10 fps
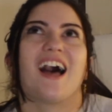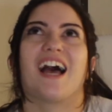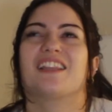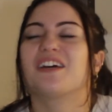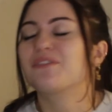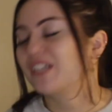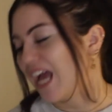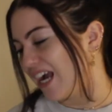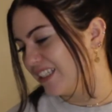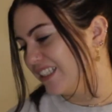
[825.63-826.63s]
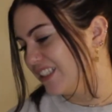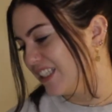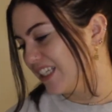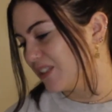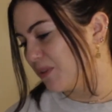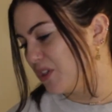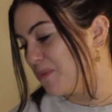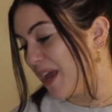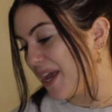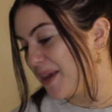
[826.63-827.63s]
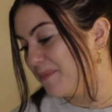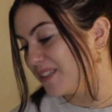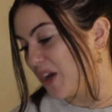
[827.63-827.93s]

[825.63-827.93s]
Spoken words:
I love reacting to this with you, babes.